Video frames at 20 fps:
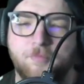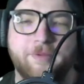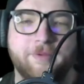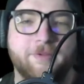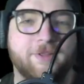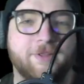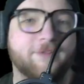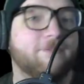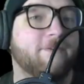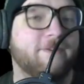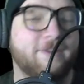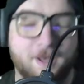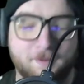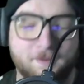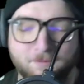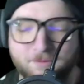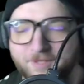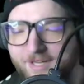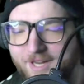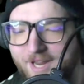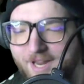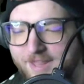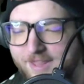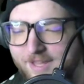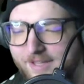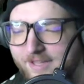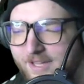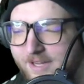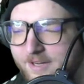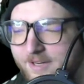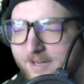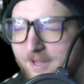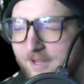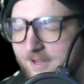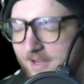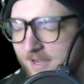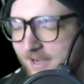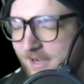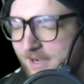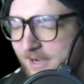phenomenally. I think that
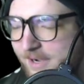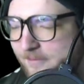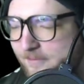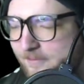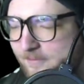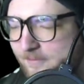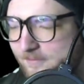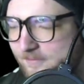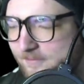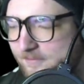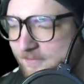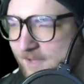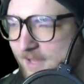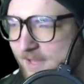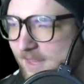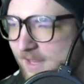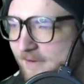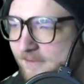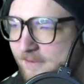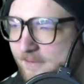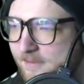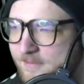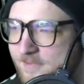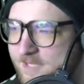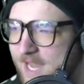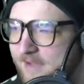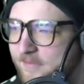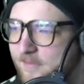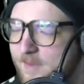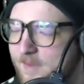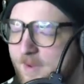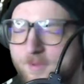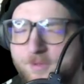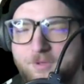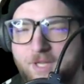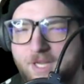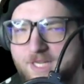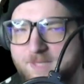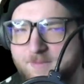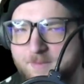a lot of films haven't been able to do that,
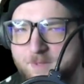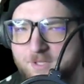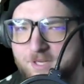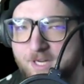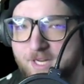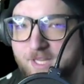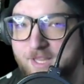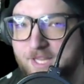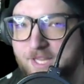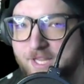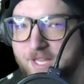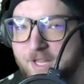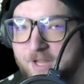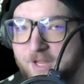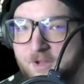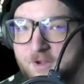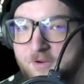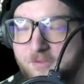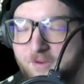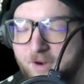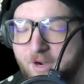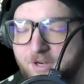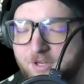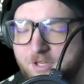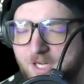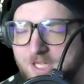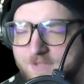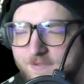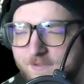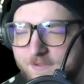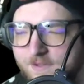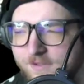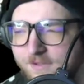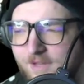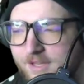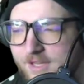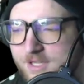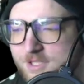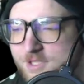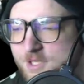especially in the franchise field
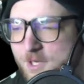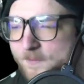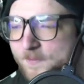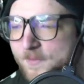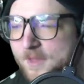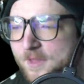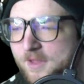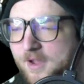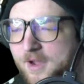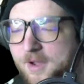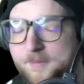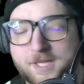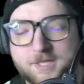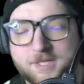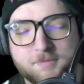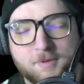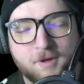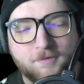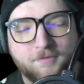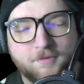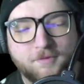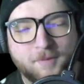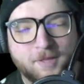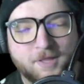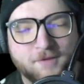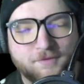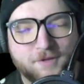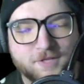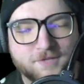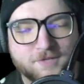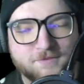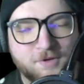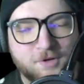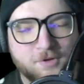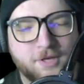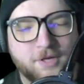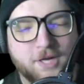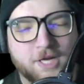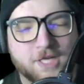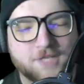lately. So that's gonna be all for me for this video. Thank
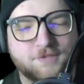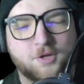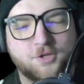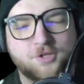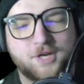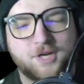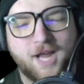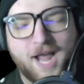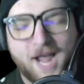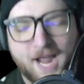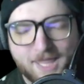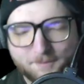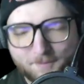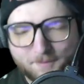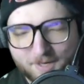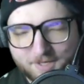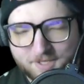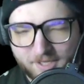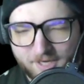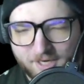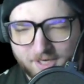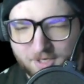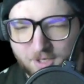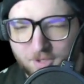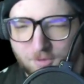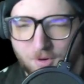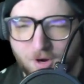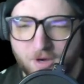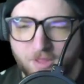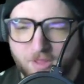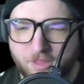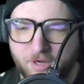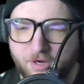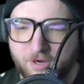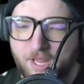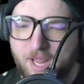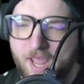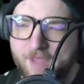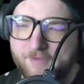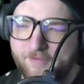you guys for watching. I am the Bad Duck, and you are the internet.
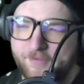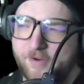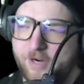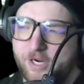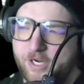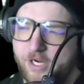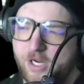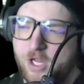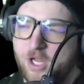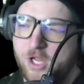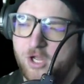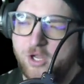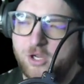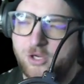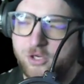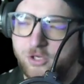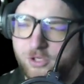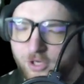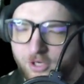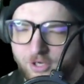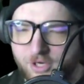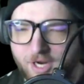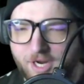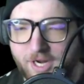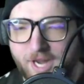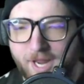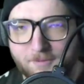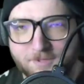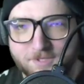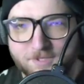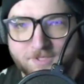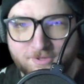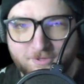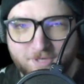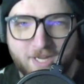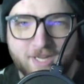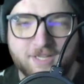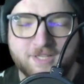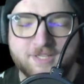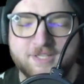Have a very good night. I will see you
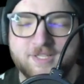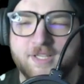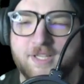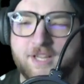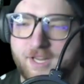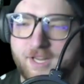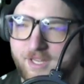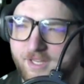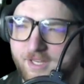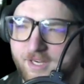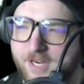guys in the next